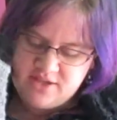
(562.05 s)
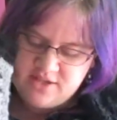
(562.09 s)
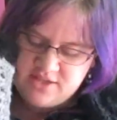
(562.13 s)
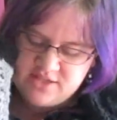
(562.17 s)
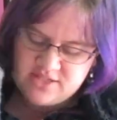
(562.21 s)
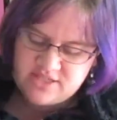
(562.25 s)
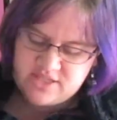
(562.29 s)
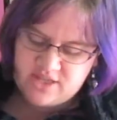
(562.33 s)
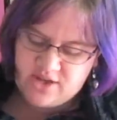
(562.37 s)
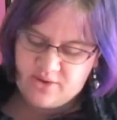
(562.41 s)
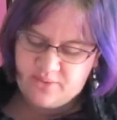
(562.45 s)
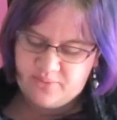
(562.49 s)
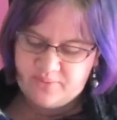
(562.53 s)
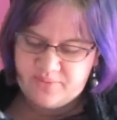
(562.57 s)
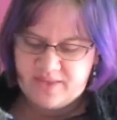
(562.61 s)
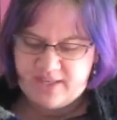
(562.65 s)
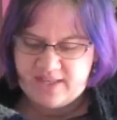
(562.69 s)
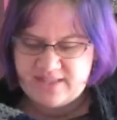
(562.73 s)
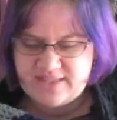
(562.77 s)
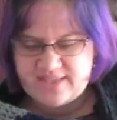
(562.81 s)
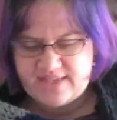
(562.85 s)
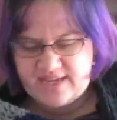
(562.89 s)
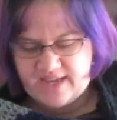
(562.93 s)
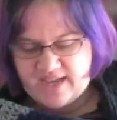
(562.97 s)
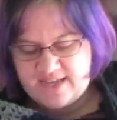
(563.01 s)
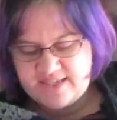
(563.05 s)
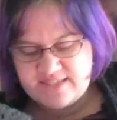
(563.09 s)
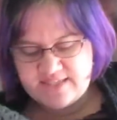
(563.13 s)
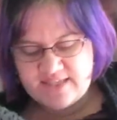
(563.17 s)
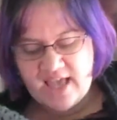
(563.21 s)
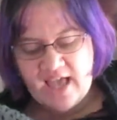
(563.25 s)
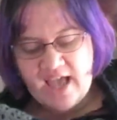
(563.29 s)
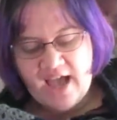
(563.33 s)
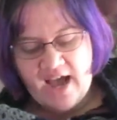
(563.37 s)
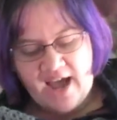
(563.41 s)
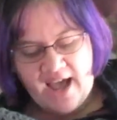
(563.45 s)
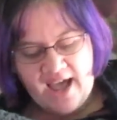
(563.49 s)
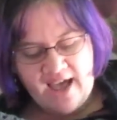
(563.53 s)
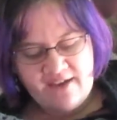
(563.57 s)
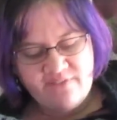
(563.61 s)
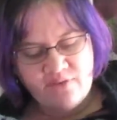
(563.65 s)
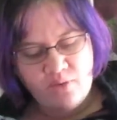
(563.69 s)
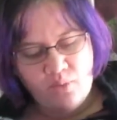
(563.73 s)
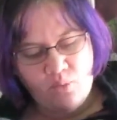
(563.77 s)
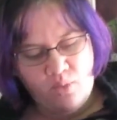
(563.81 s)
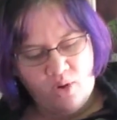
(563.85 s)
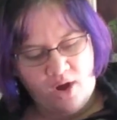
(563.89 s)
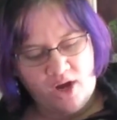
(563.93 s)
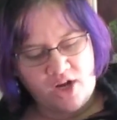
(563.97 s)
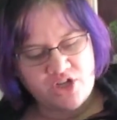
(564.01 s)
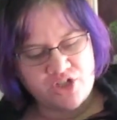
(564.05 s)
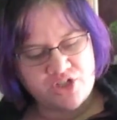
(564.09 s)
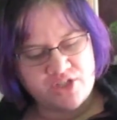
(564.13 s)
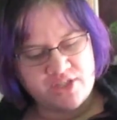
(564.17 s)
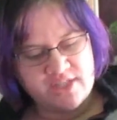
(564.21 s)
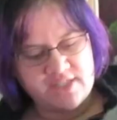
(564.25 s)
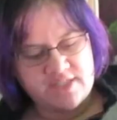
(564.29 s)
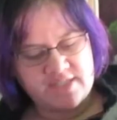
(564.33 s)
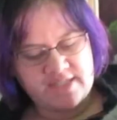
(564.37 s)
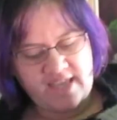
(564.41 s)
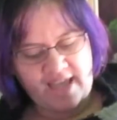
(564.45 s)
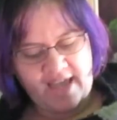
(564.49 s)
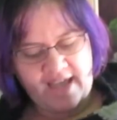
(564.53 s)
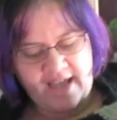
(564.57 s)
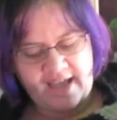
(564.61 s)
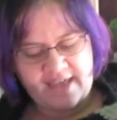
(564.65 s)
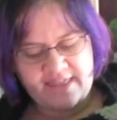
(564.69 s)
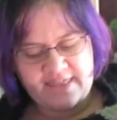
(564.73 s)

So it's nice. I haven't washed this yet.